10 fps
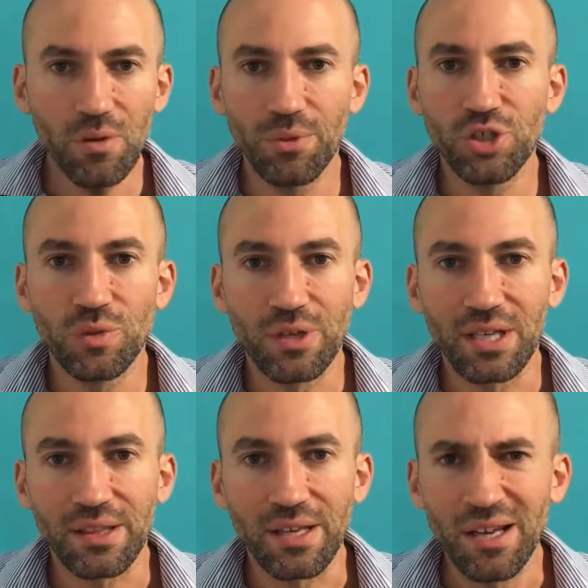Put your word
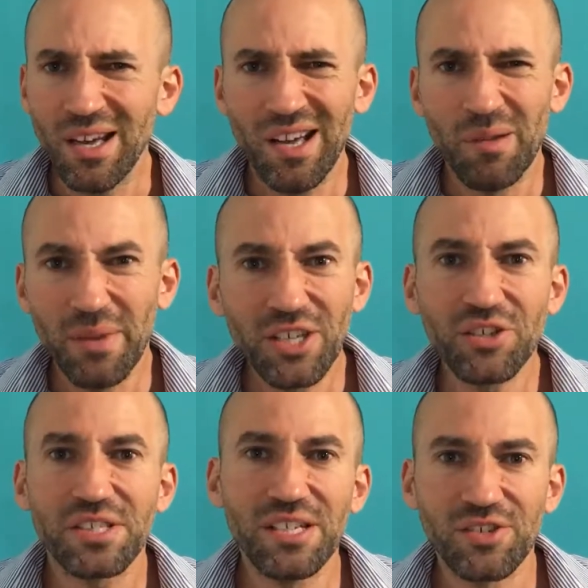out there, make
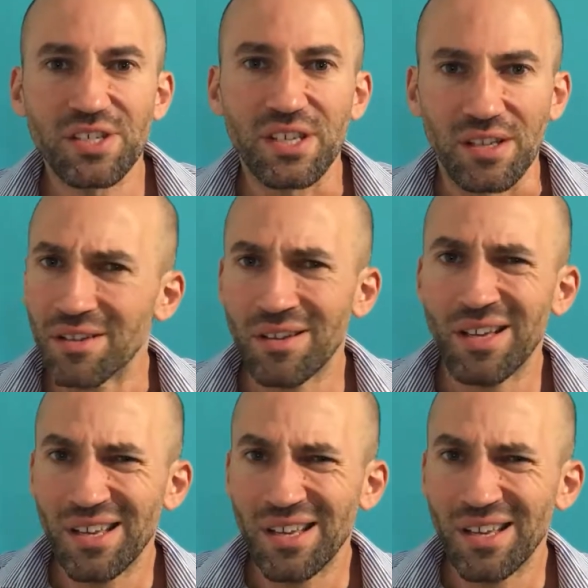sure it's interesting.